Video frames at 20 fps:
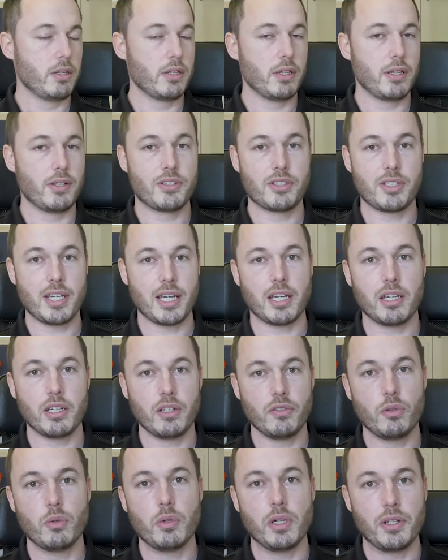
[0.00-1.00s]
And second
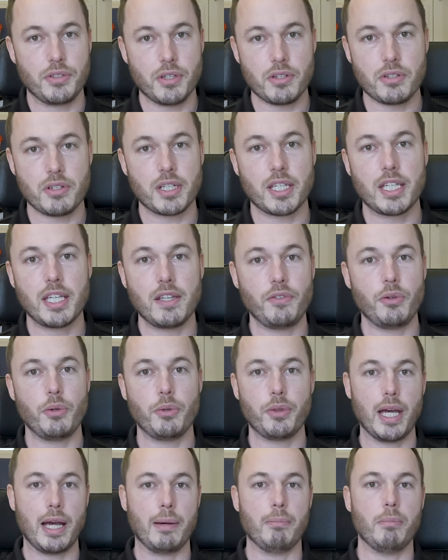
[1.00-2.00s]
of all, it doesn't give you
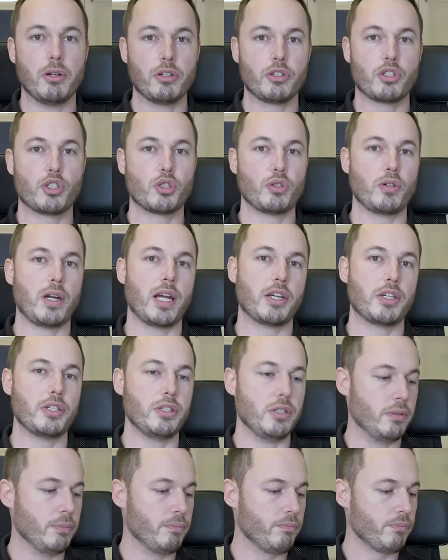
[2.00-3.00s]
that much
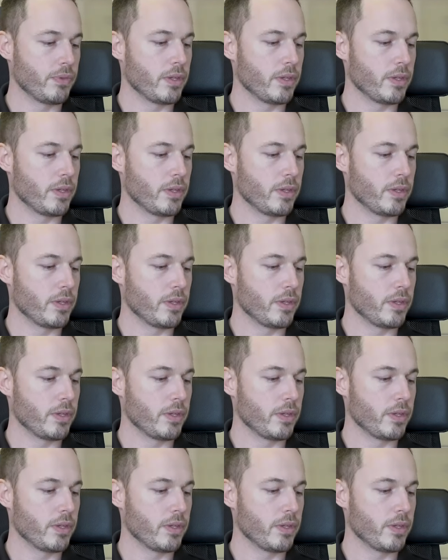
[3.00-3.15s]
traction.